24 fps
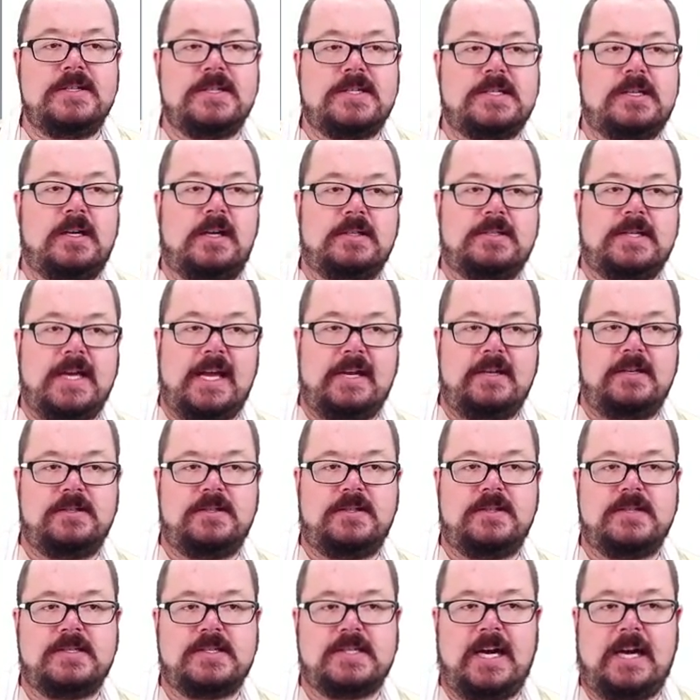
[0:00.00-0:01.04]
start to head into
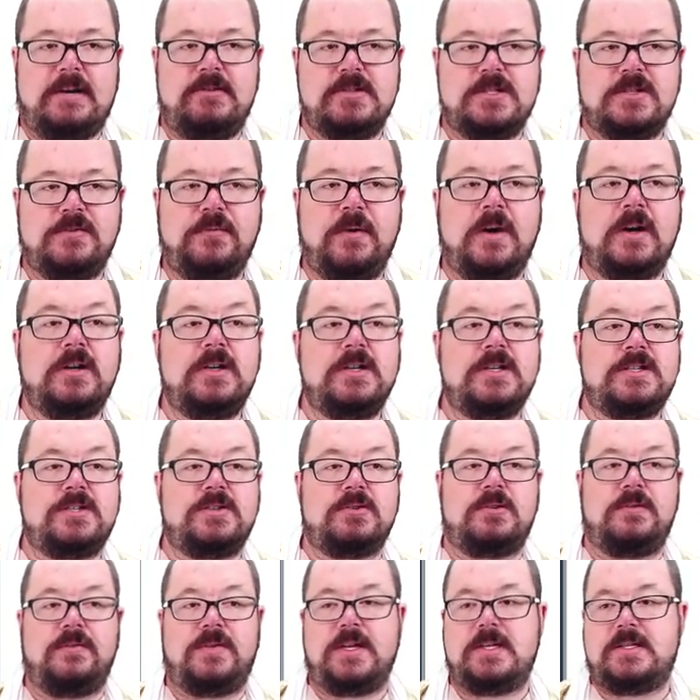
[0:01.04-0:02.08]
the Cyrus Forest,
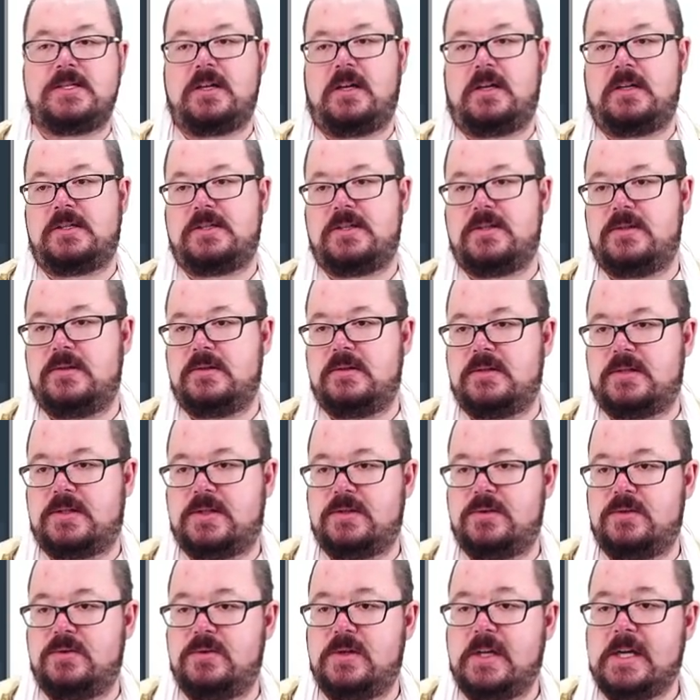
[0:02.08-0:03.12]
or if they start to
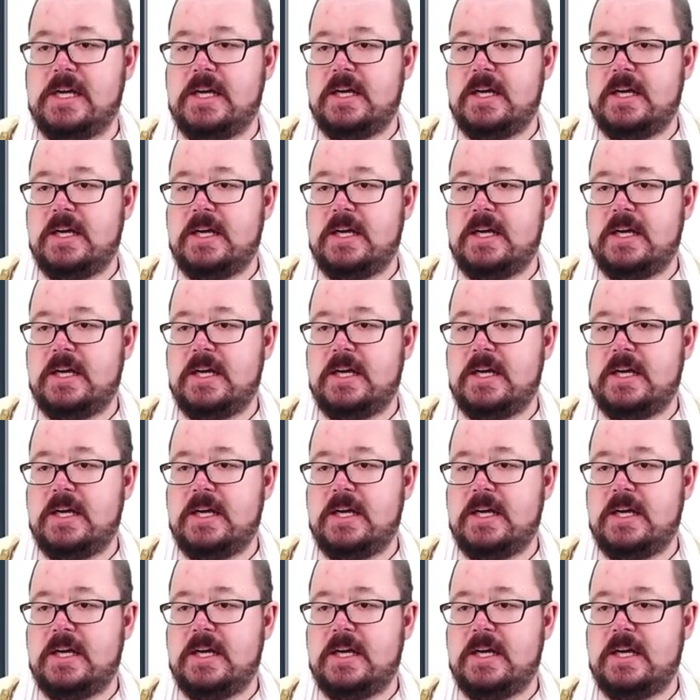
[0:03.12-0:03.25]
to